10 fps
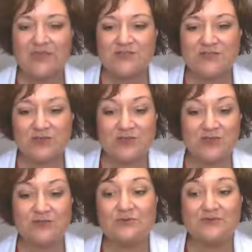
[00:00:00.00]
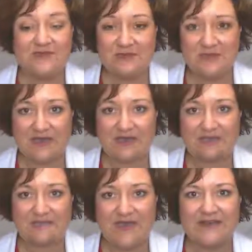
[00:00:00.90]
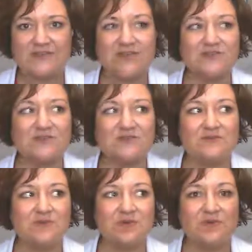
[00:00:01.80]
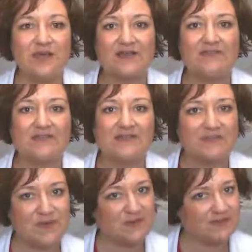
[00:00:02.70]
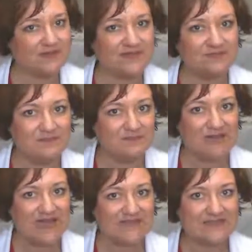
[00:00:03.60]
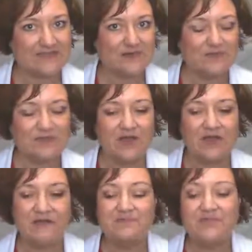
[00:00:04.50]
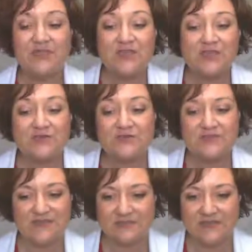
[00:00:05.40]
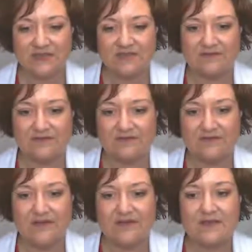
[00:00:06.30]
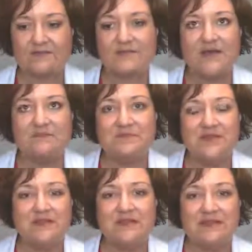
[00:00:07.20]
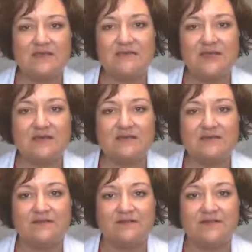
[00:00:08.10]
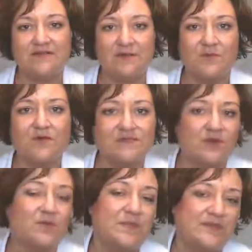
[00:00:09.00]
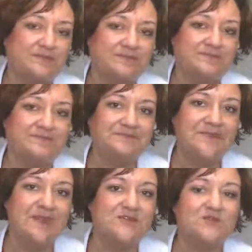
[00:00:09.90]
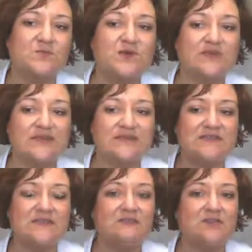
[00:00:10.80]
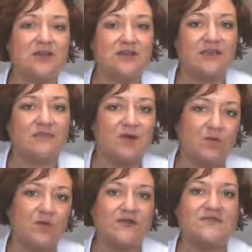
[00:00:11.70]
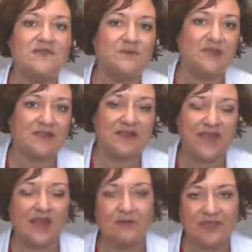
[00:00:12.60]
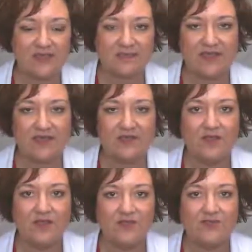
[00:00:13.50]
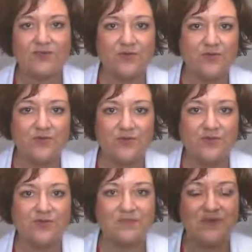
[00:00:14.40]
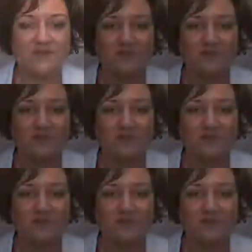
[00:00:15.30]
So use email, and it's also more private, less public than blasting it on the blog. Use email, but be an email that they want to open. So we're going to continue talking about what to email and how to email through the month